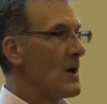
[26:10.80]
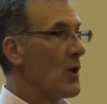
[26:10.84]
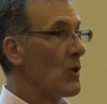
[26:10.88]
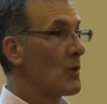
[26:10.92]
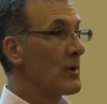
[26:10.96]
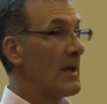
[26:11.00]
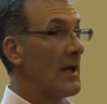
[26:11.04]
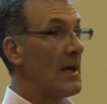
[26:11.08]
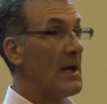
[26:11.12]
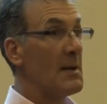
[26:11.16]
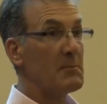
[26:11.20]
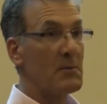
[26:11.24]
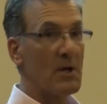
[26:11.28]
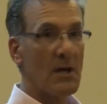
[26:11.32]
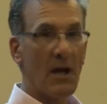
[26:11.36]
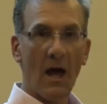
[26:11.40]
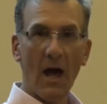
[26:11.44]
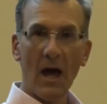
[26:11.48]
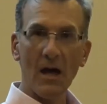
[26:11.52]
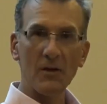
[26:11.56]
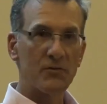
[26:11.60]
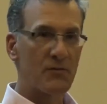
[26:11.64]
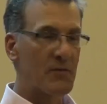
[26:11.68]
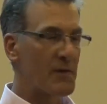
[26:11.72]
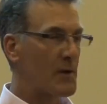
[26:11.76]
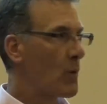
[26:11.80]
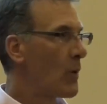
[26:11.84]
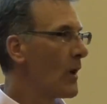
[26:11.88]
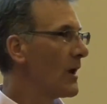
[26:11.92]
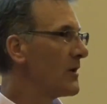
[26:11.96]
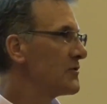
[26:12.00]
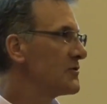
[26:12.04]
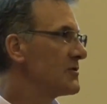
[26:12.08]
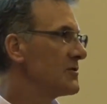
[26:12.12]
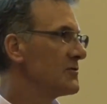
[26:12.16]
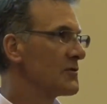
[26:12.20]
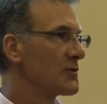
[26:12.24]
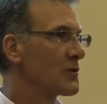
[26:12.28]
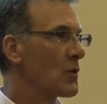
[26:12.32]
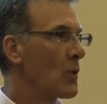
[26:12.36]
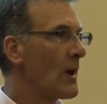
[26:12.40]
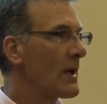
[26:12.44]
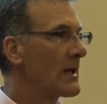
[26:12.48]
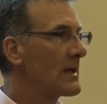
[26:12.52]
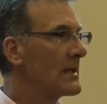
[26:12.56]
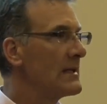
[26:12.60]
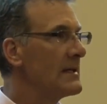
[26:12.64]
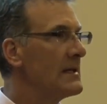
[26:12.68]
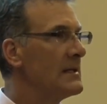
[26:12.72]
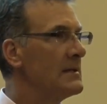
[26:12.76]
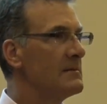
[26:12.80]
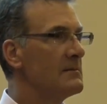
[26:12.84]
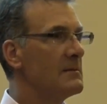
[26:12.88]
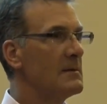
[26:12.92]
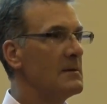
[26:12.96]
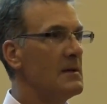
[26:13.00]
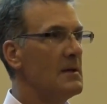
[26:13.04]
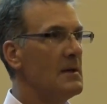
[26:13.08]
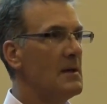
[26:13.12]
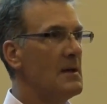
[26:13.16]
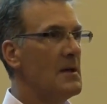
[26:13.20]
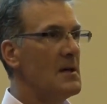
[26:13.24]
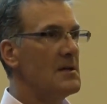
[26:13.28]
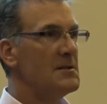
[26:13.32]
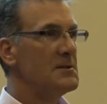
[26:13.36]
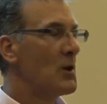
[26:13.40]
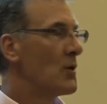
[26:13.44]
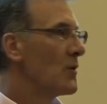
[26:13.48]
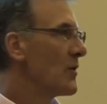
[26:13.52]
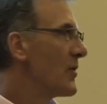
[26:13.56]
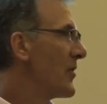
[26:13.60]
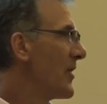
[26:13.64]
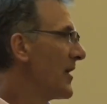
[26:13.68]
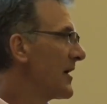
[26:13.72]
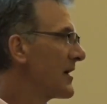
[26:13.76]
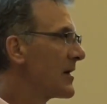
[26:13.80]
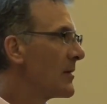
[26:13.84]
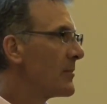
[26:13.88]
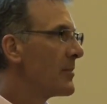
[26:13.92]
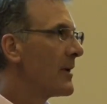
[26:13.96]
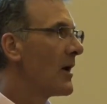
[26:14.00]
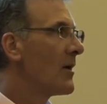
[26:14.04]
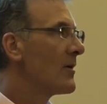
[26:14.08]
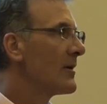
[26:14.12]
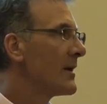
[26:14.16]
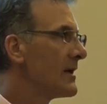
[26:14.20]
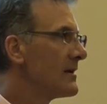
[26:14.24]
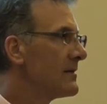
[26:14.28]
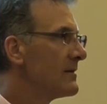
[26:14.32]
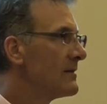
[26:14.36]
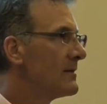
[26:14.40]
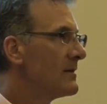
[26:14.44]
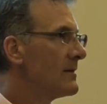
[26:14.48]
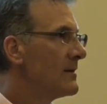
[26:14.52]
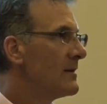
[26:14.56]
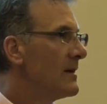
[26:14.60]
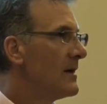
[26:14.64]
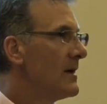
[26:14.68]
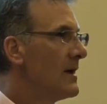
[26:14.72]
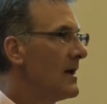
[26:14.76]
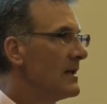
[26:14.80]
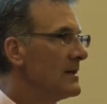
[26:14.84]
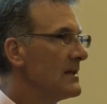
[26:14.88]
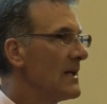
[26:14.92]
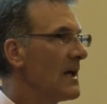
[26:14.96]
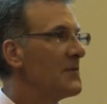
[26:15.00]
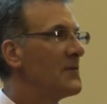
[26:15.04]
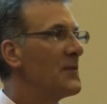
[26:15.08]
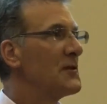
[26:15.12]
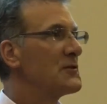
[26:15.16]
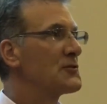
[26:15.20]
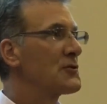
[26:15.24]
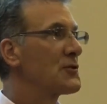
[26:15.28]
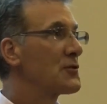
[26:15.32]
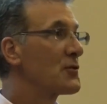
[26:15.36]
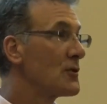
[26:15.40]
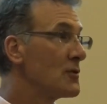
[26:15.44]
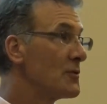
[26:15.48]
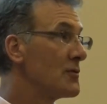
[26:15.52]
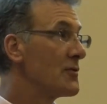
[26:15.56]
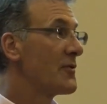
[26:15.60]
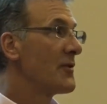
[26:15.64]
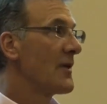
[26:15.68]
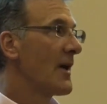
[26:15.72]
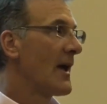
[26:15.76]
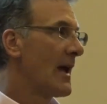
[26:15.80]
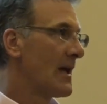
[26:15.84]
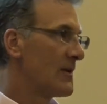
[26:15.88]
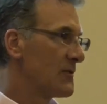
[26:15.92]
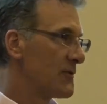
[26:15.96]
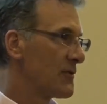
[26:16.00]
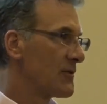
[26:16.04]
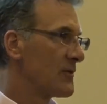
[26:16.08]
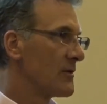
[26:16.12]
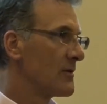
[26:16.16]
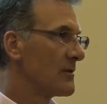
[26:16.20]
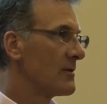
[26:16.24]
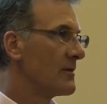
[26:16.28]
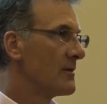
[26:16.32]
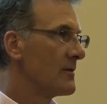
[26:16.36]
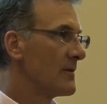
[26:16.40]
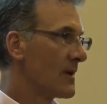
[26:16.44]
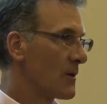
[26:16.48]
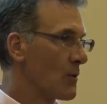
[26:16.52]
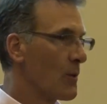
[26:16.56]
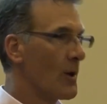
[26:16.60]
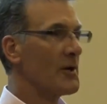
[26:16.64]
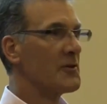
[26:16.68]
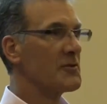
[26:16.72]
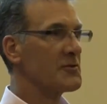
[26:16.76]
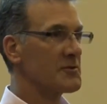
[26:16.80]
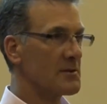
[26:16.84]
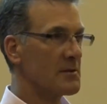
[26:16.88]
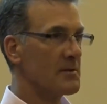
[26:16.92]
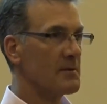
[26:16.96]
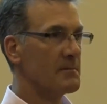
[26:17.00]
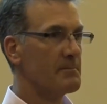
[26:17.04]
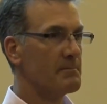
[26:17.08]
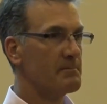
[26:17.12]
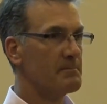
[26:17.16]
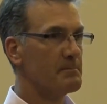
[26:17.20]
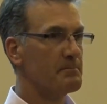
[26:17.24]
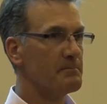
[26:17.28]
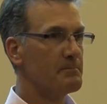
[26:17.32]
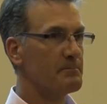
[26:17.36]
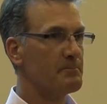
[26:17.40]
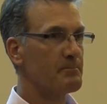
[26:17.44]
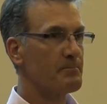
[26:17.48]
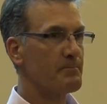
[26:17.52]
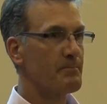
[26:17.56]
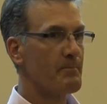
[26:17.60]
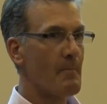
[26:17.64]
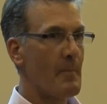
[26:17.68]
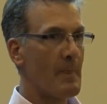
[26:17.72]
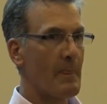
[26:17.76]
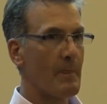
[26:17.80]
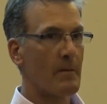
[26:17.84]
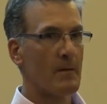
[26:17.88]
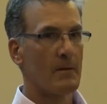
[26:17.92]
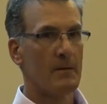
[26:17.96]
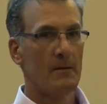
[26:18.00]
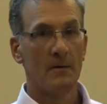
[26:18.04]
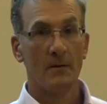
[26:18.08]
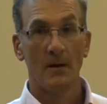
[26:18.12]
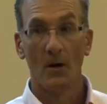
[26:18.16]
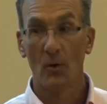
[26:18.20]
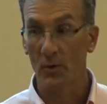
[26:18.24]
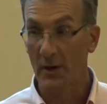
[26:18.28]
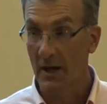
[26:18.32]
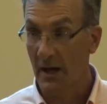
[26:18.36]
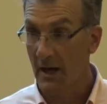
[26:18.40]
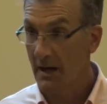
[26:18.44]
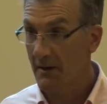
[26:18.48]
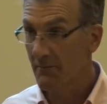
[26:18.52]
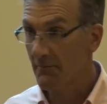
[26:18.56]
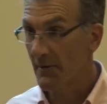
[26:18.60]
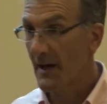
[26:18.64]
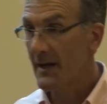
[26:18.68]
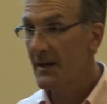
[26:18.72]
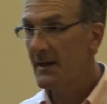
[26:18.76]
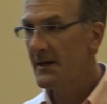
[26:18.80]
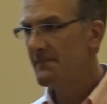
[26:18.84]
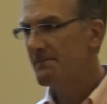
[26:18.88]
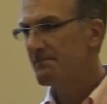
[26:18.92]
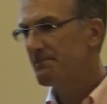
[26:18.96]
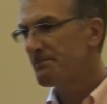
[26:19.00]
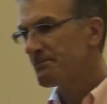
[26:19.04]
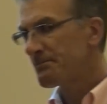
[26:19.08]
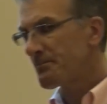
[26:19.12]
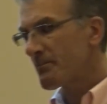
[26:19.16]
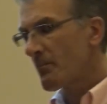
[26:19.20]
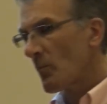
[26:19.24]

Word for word: Okay, I'm going to ask the questions quickly. Don't think about it. Let the truth answer the question. Okay, ready?